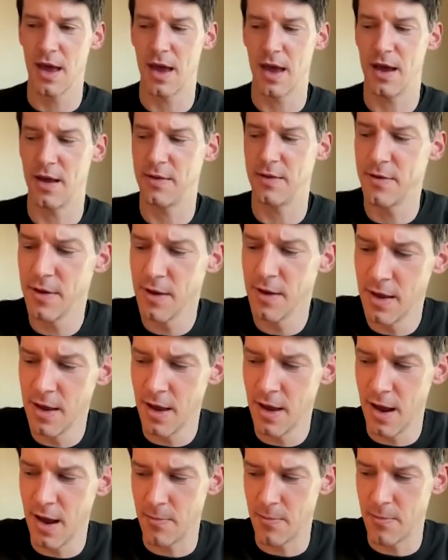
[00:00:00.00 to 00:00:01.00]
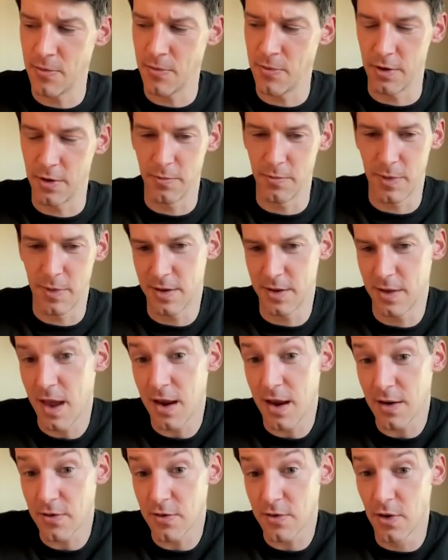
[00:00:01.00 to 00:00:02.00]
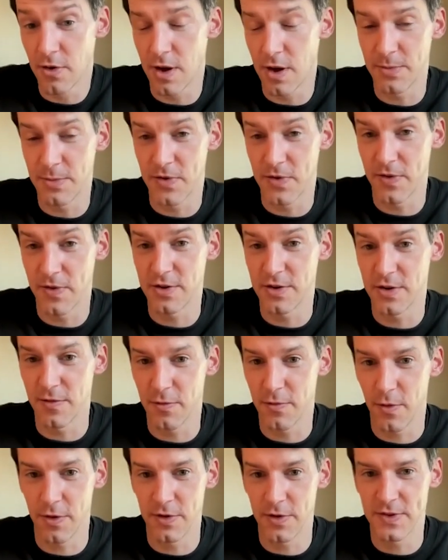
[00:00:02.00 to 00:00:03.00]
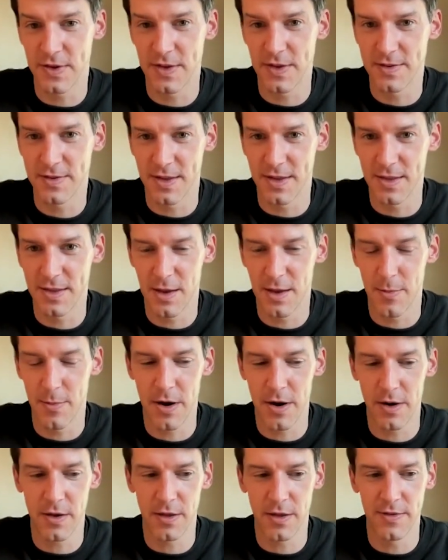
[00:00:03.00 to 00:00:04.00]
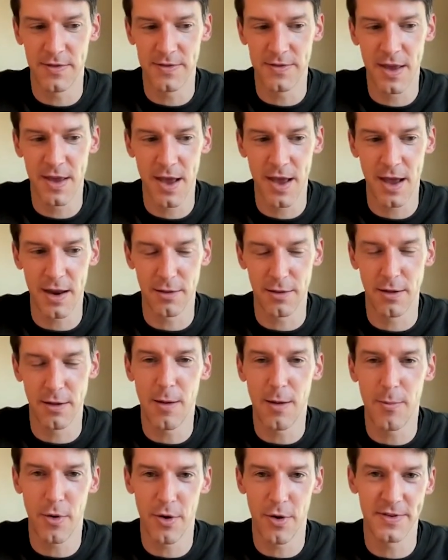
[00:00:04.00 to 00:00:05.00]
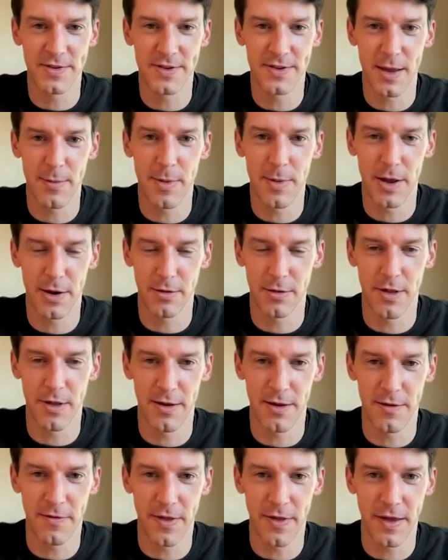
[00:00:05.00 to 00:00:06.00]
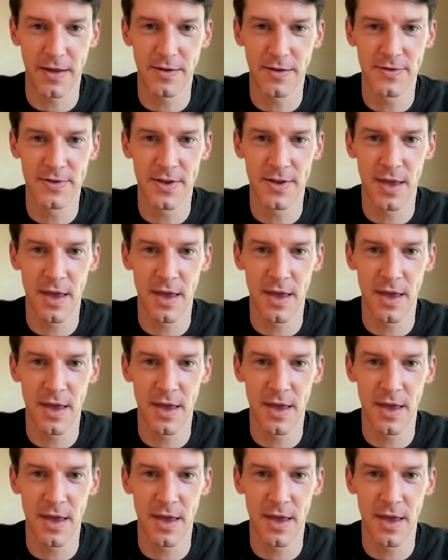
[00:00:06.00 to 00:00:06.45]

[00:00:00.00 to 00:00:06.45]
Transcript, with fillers: And, um, you know, my anecdotal observation, of course, is that the Americans had a lot more to say about a lot of things.